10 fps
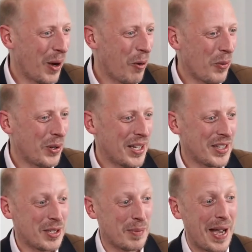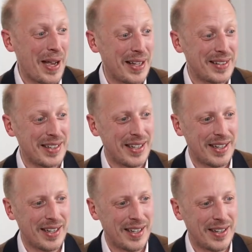the whole point is, it's about
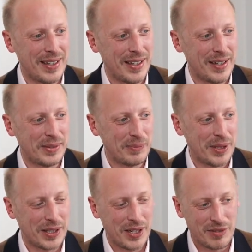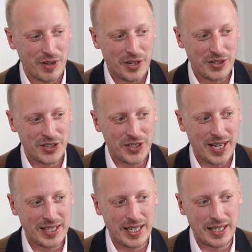a kind of
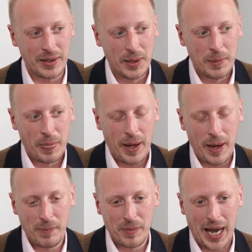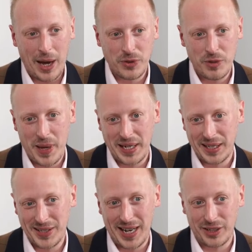understanding how to make an
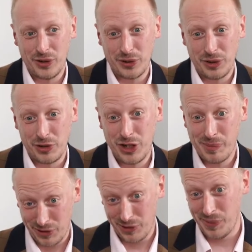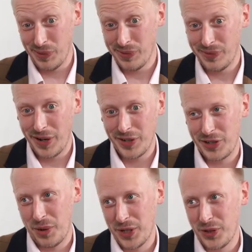attack non-attributable, right?
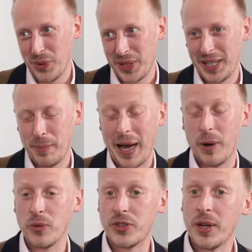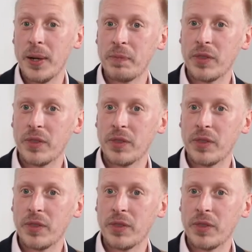So we're talking about